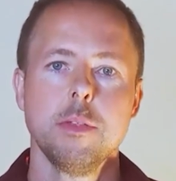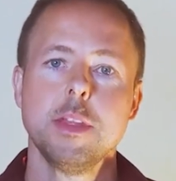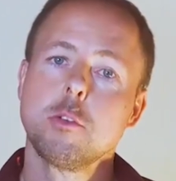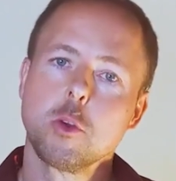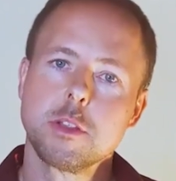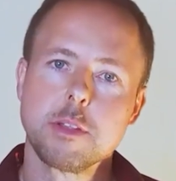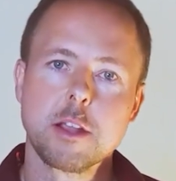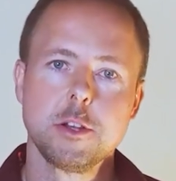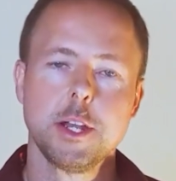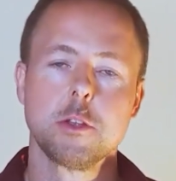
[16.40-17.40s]
This course is
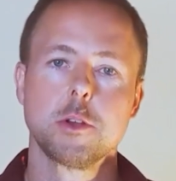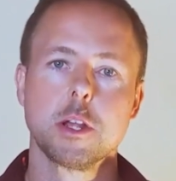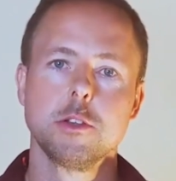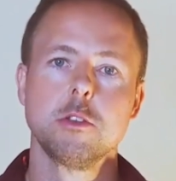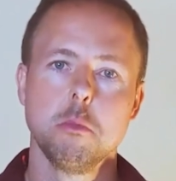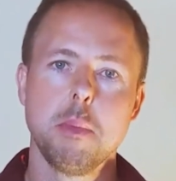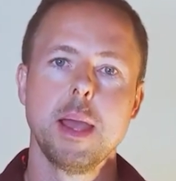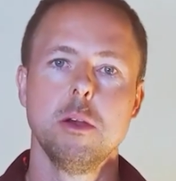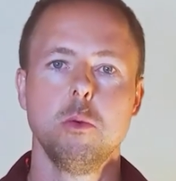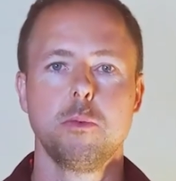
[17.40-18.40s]
actually an introduction to
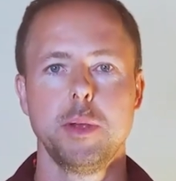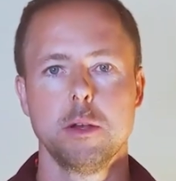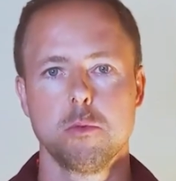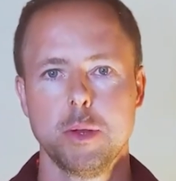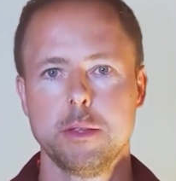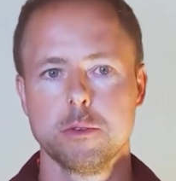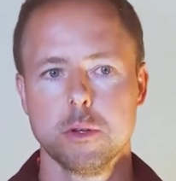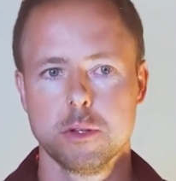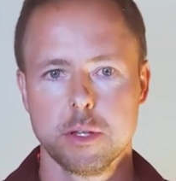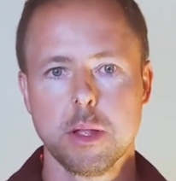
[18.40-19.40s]
my own field of
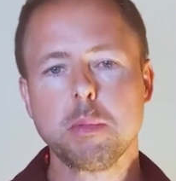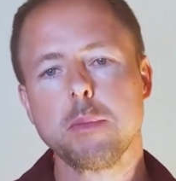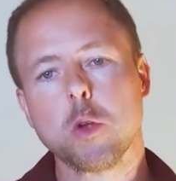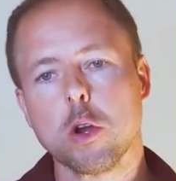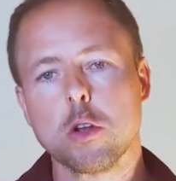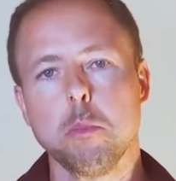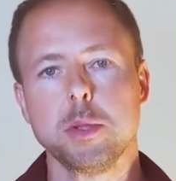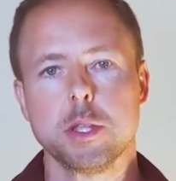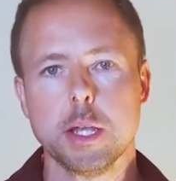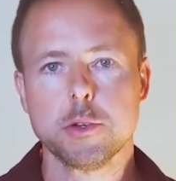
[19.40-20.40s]
research, sometimes called
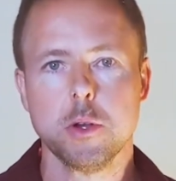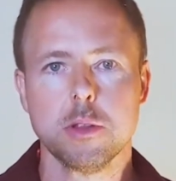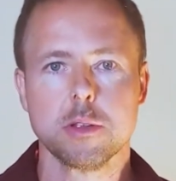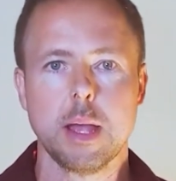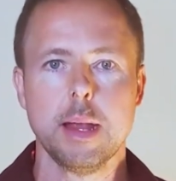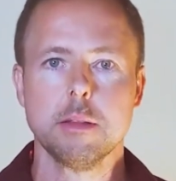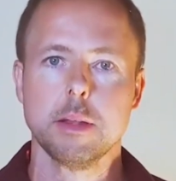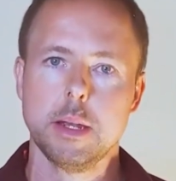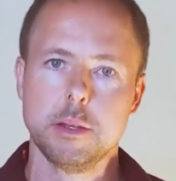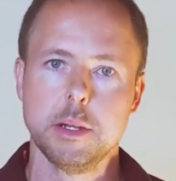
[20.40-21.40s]
computational science
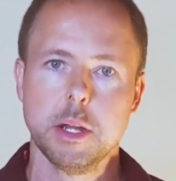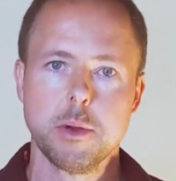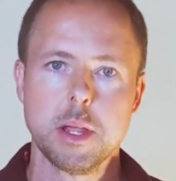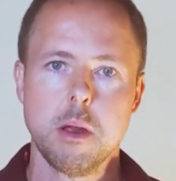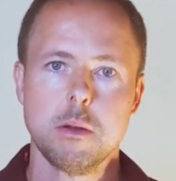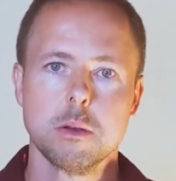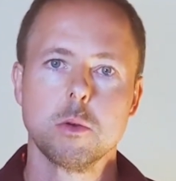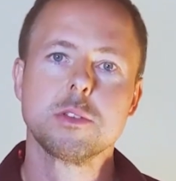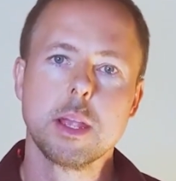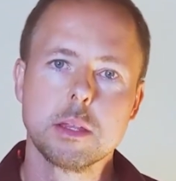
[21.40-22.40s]
and engineering,
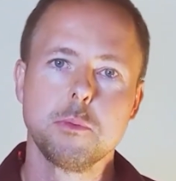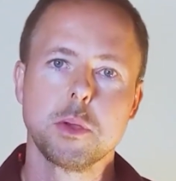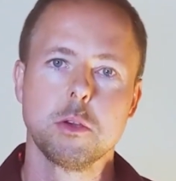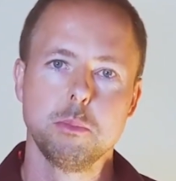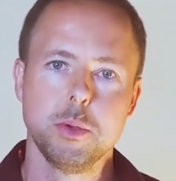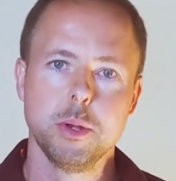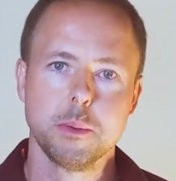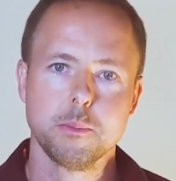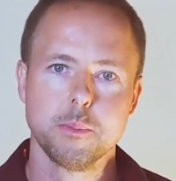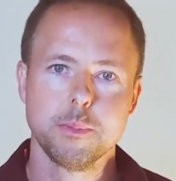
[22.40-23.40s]
or scientific
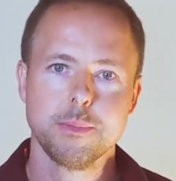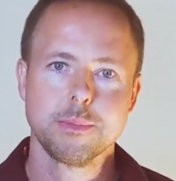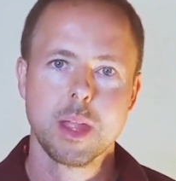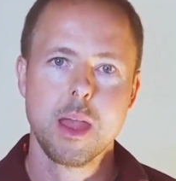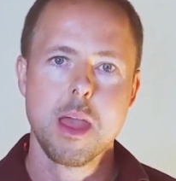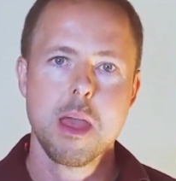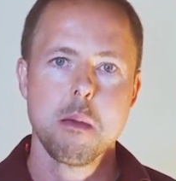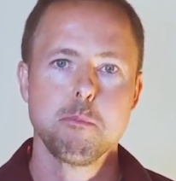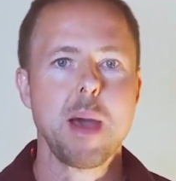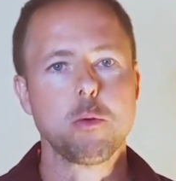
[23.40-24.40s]
computing.
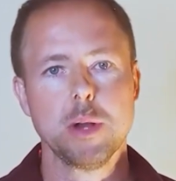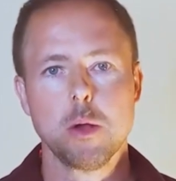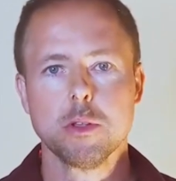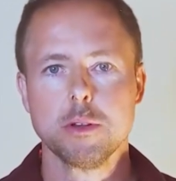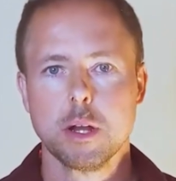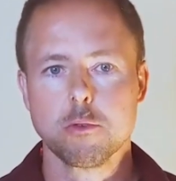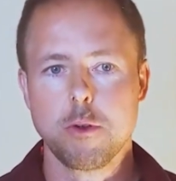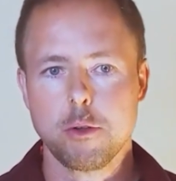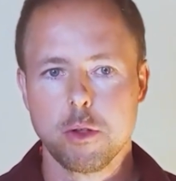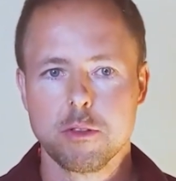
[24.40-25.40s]
Back when I was an
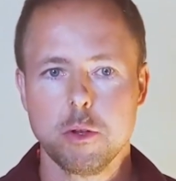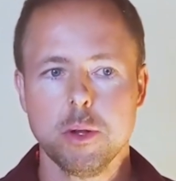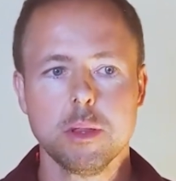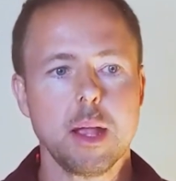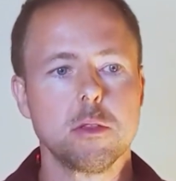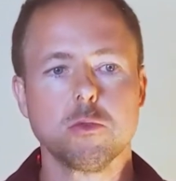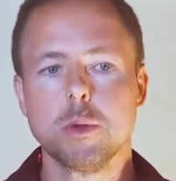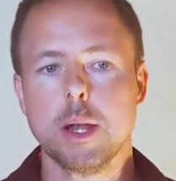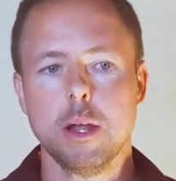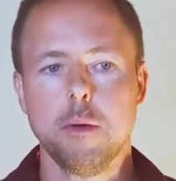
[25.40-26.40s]
undergraduate student, I
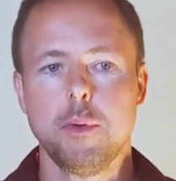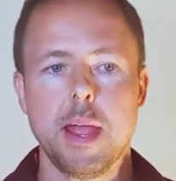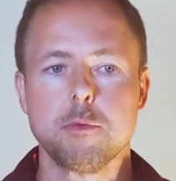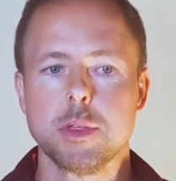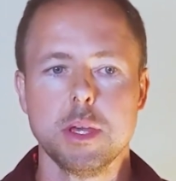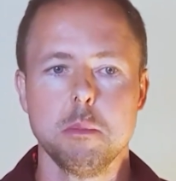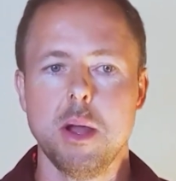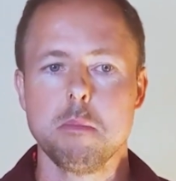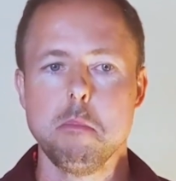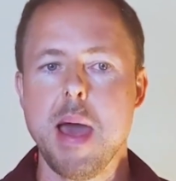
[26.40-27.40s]
truly loved everything
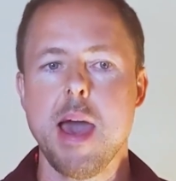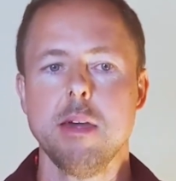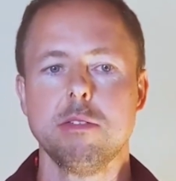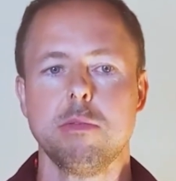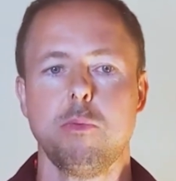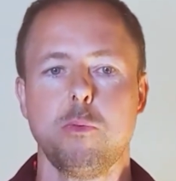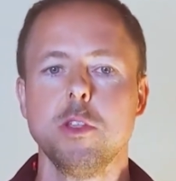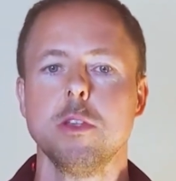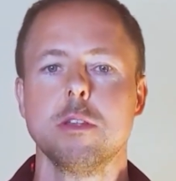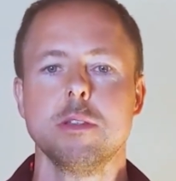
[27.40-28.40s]
about math,
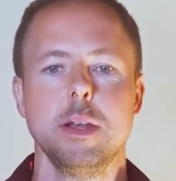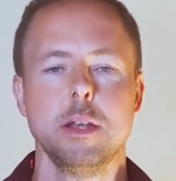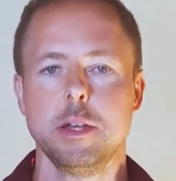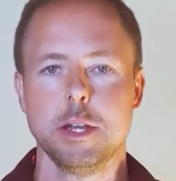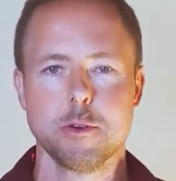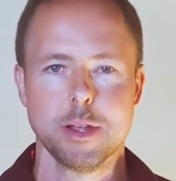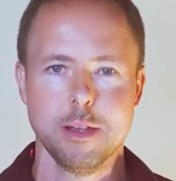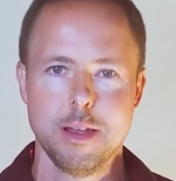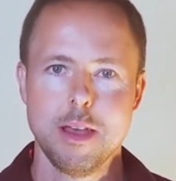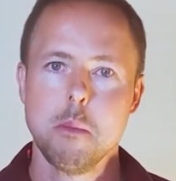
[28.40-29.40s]
physics and engineering,
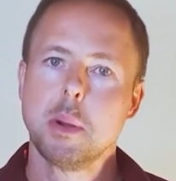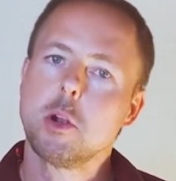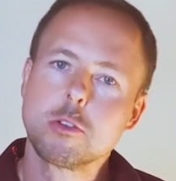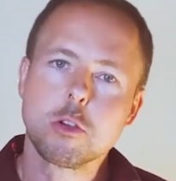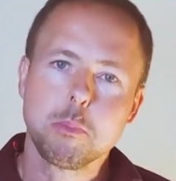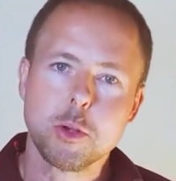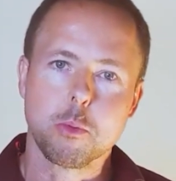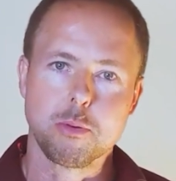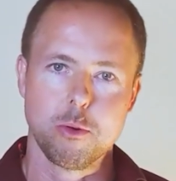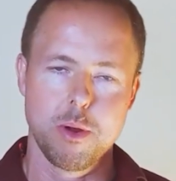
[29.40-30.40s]
but also
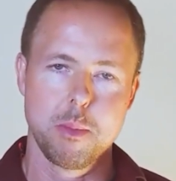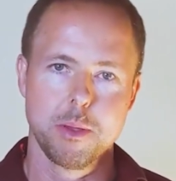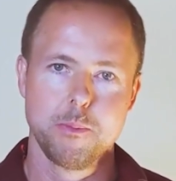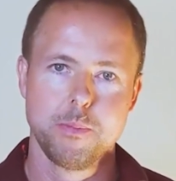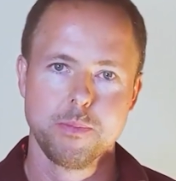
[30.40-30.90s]
computer programming.